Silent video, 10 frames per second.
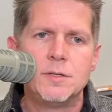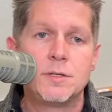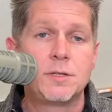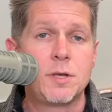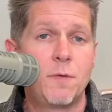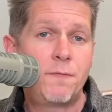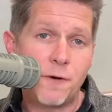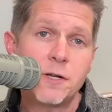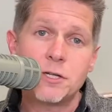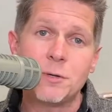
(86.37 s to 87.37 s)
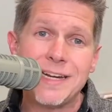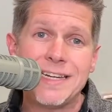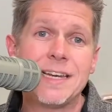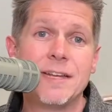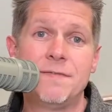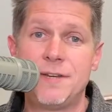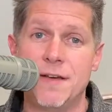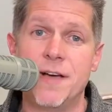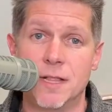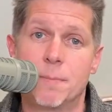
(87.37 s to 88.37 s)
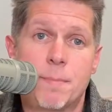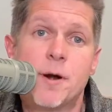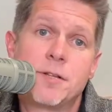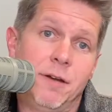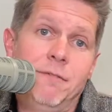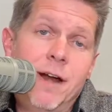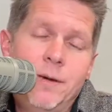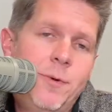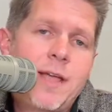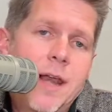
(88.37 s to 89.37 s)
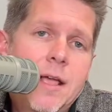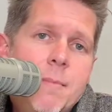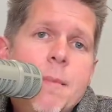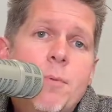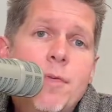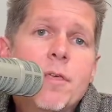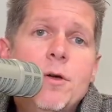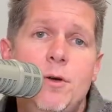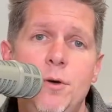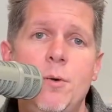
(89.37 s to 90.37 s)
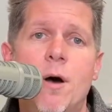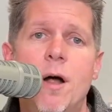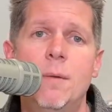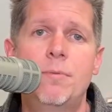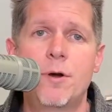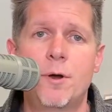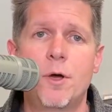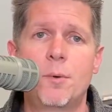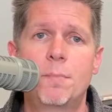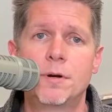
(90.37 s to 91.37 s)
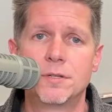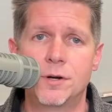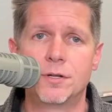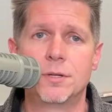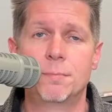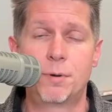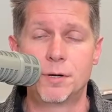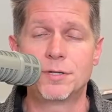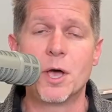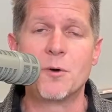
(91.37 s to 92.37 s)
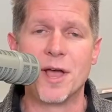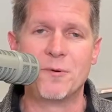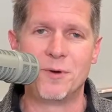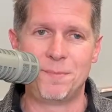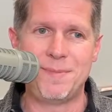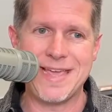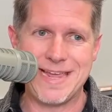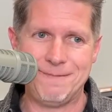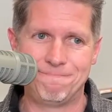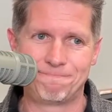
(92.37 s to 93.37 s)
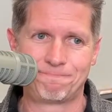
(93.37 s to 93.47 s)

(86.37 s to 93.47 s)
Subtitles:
So first you need to develop a person, right? We got to come up with who our proto-persona will be.